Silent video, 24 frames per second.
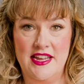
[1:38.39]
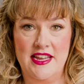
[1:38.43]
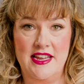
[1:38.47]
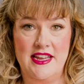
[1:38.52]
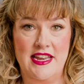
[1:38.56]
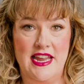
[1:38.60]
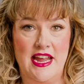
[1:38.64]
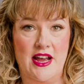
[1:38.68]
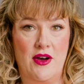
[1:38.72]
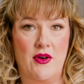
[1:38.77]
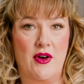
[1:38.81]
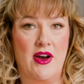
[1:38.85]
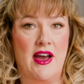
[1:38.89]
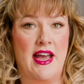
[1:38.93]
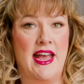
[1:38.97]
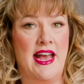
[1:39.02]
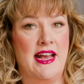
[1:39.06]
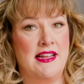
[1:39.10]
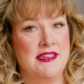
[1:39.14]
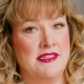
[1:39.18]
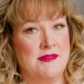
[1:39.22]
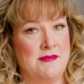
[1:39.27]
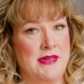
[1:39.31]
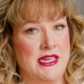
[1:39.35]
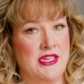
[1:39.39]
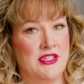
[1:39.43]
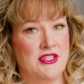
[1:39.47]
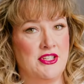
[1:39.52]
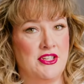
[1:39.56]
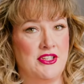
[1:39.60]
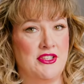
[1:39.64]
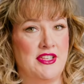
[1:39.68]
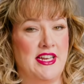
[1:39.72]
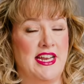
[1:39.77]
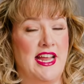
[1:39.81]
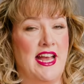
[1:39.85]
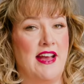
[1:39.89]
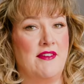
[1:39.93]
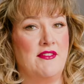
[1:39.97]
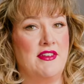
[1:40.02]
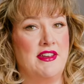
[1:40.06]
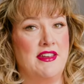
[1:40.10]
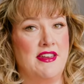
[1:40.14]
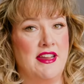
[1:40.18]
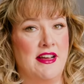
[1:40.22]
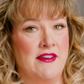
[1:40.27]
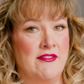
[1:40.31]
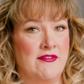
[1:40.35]
Now, I had to make sure that I have
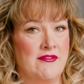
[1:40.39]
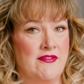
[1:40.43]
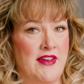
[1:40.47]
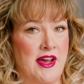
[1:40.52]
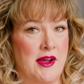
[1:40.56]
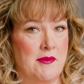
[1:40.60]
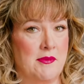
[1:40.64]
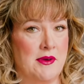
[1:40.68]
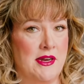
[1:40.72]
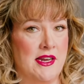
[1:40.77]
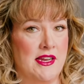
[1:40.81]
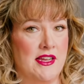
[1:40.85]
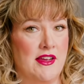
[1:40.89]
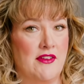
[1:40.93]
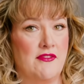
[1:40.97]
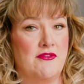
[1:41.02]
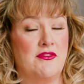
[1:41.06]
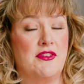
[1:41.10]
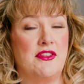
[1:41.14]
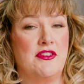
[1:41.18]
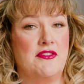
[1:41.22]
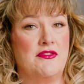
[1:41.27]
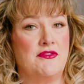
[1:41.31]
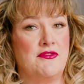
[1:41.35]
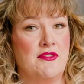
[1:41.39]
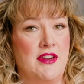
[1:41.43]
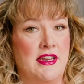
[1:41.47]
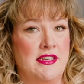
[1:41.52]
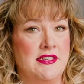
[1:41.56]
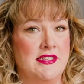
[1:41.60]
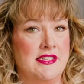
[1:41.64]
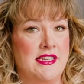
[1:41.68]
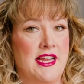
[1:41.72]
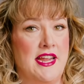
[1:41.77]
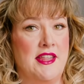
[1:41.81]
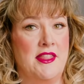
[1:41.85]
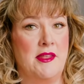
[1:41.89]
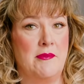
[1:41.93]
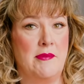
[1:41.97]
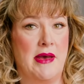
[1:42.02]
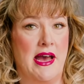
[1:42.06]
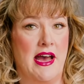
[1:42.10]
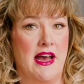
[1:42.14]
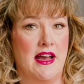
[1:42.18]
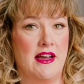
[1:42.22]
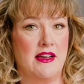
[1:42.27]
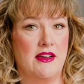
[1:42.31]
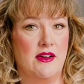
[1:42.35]
enough fabric for the front and the
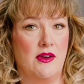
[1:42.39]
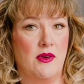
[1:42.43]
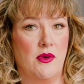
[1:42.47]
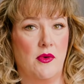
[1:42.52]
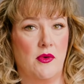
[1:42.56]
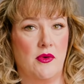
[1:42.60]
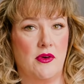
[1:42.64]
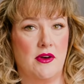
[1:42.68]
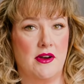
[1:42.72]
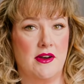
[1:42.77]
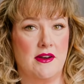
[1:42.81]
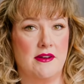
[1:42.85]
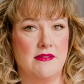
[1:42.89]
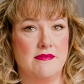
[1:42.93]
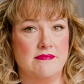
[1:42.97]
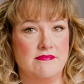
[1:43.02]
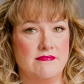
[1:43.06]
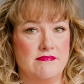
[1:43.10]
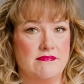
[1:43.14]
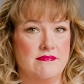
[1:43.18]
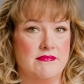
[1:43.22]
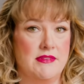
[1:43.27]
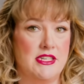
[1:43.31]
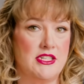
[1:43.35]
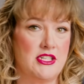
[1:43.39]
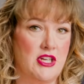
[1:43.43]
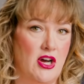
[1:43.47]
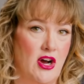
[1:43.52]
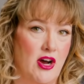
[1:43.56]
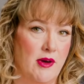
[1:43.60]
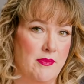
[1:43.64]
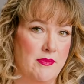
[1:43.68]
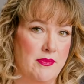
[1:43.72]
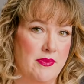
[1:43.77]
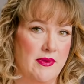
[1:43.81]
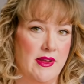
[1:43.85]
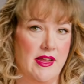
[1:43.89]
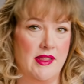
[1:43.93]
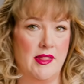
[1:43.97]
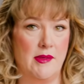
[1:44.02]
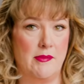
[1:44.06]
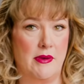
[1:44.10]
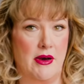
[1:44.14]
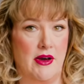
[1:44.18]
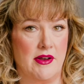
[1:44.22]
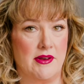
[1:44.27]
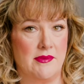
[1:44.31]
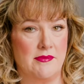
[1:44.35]
back, or the top and the
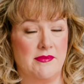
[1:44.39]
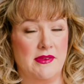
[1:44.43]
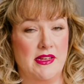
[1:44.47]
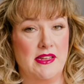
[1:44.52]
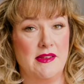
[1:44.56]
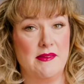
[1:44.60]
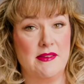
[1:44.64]
bottom,